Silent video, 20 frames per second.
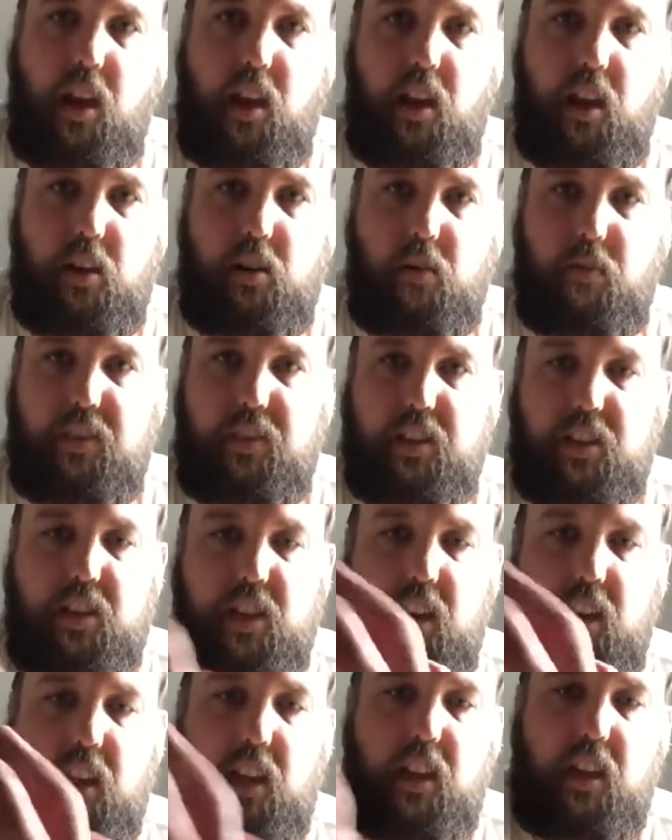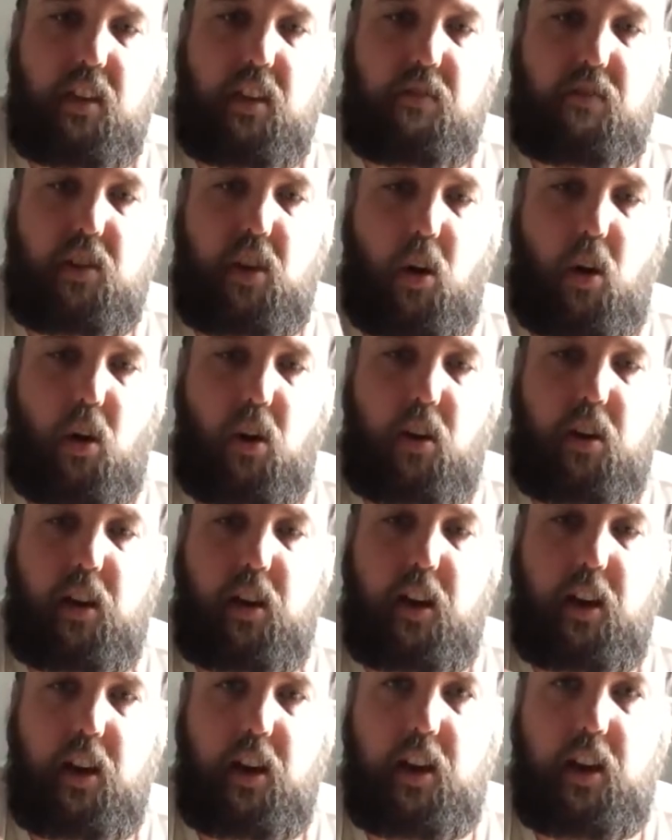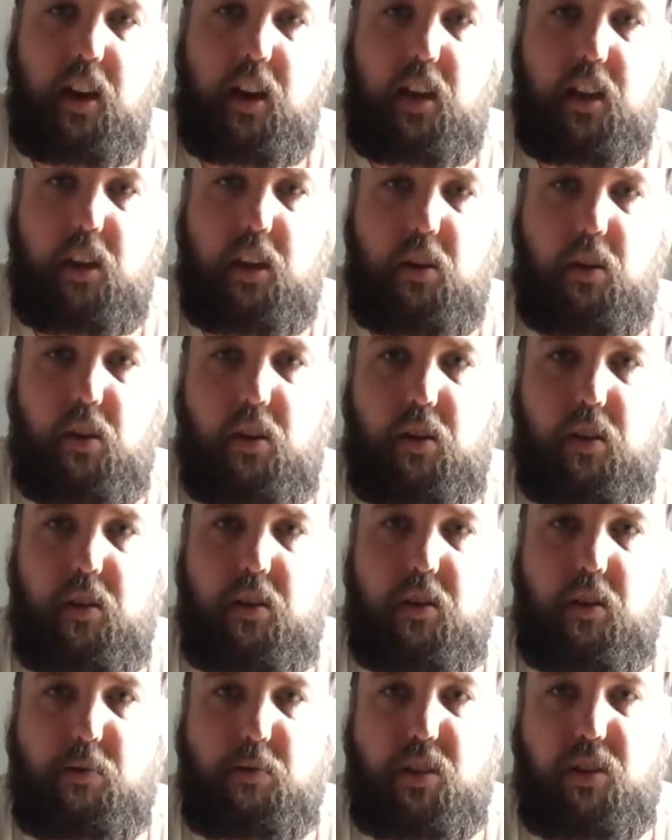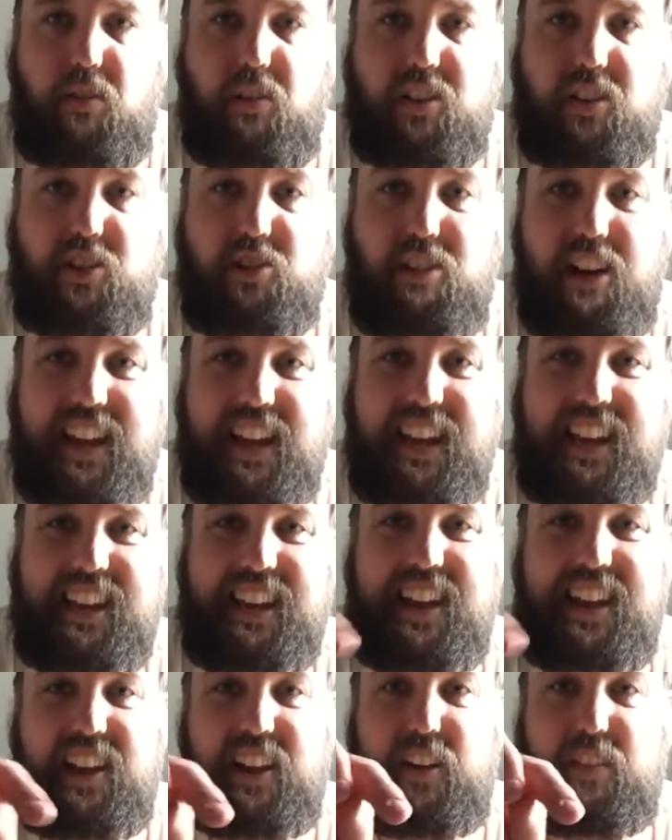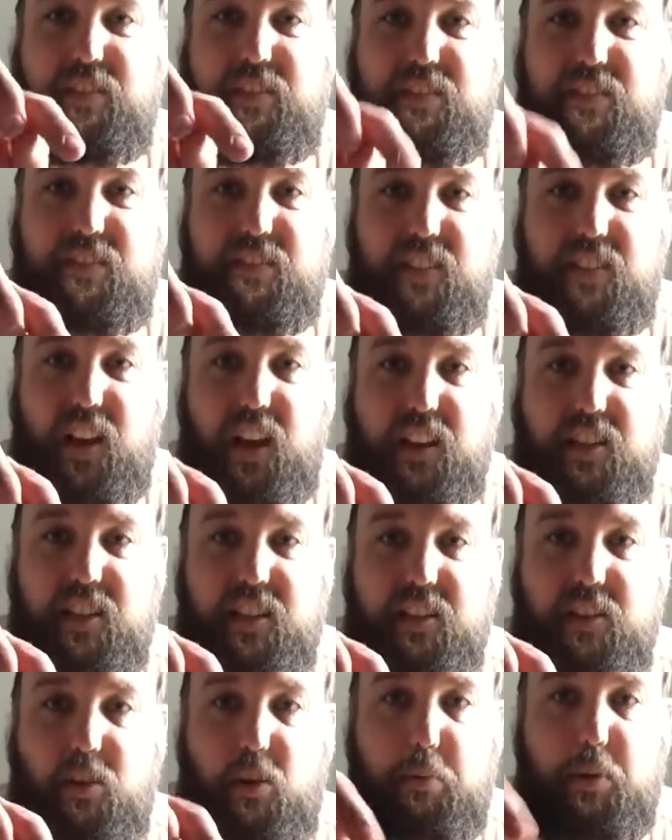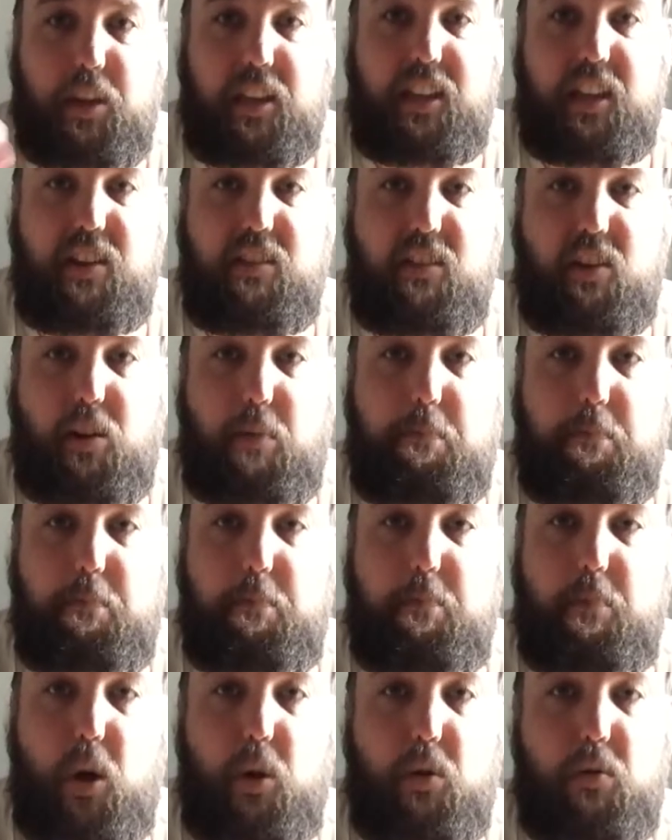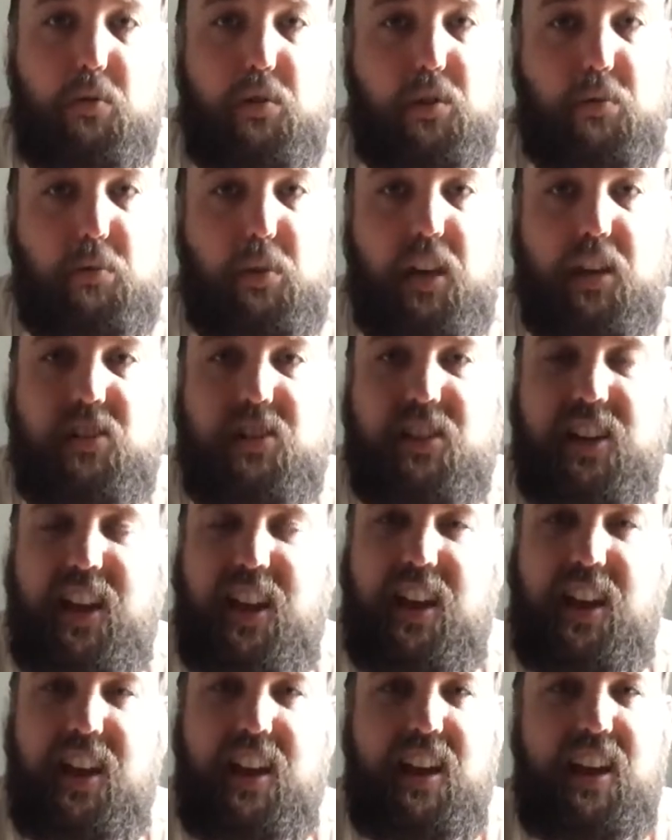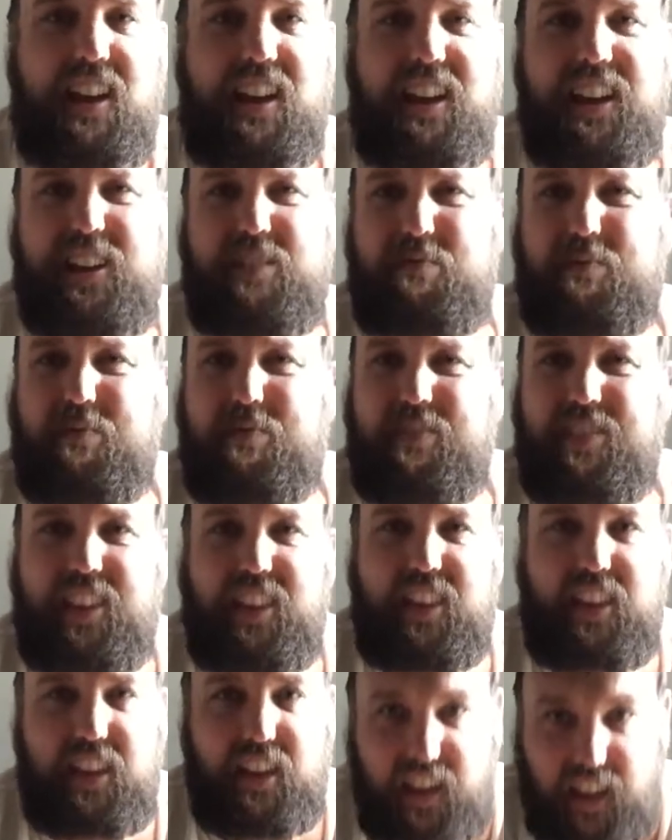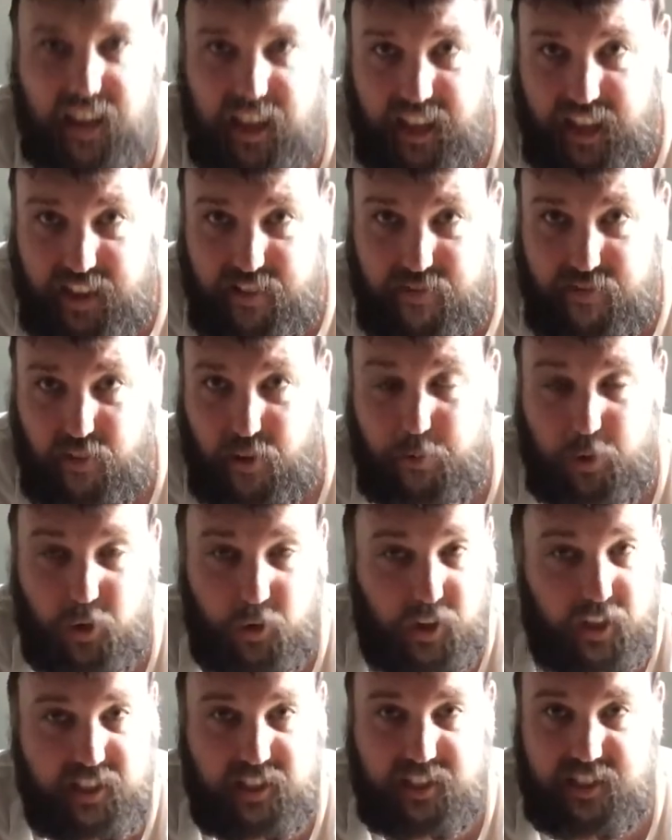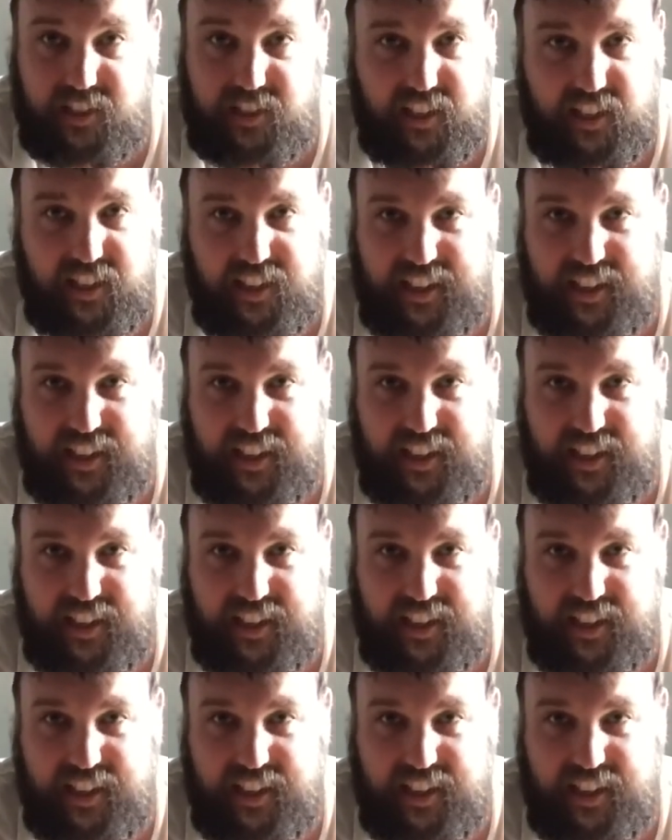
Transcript: And obviously you've got your knobs. You've got a tracking and a flutter knob, and then you've got a mode switch. If I'm honest,